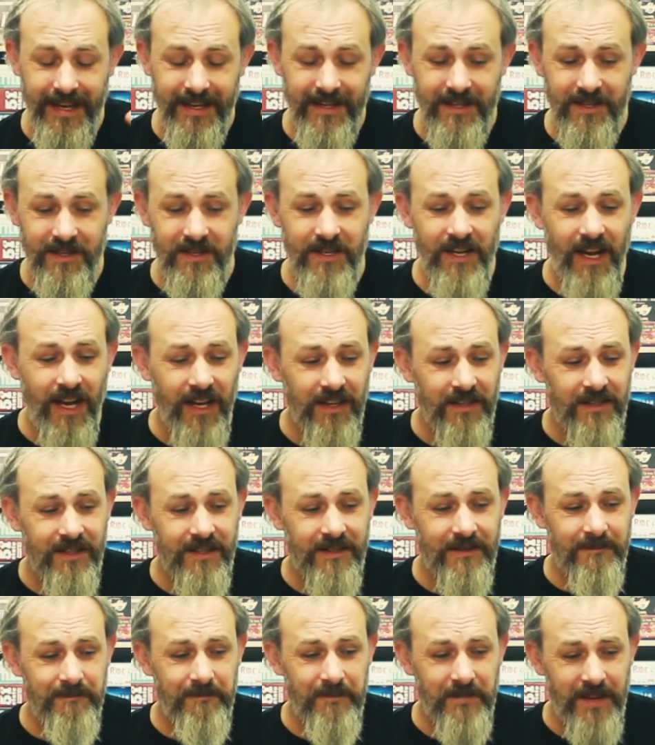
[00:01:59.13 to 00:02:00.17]
It's
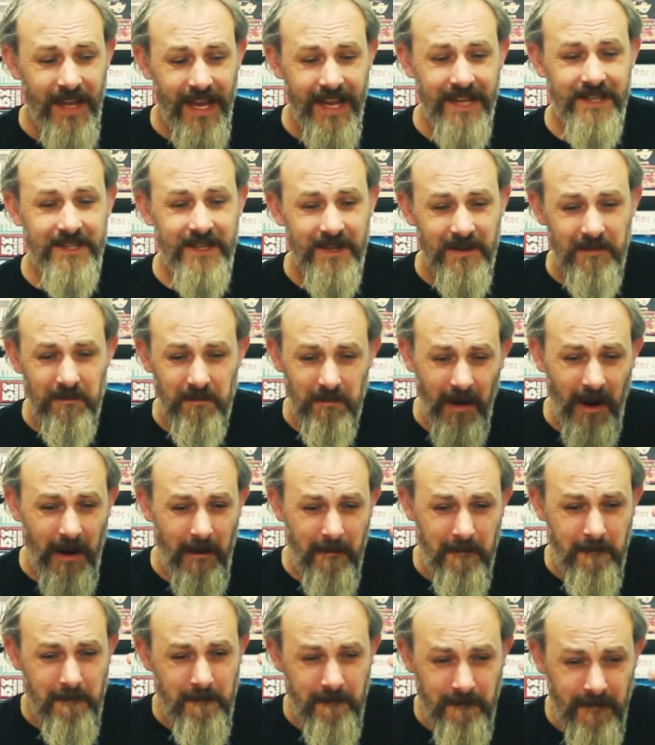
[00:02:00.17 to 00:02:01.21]
just isn't
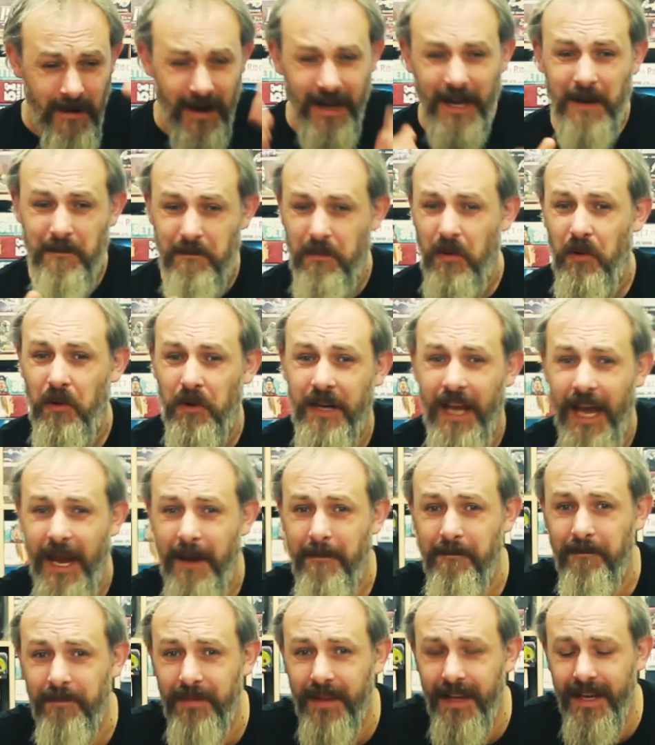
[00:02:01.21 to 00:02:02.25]
my fucking board
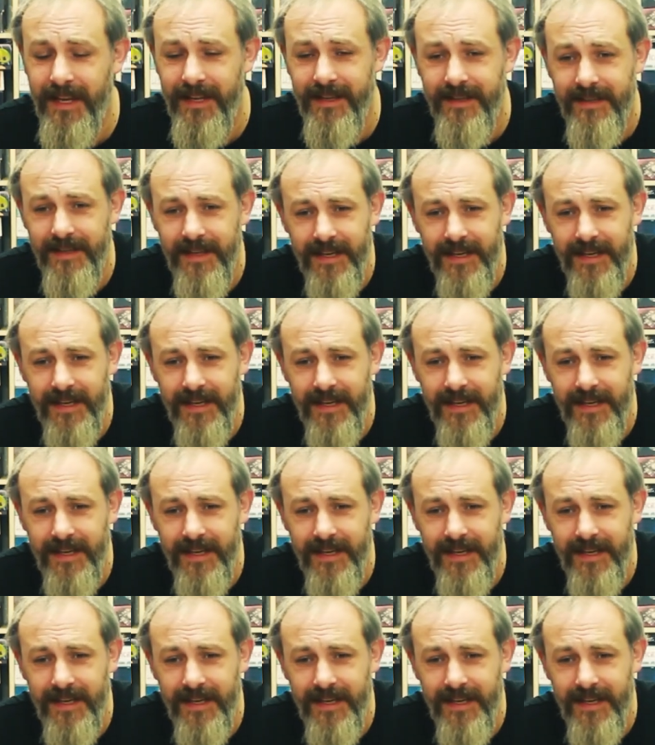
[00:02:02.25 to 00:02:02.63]
game. It's,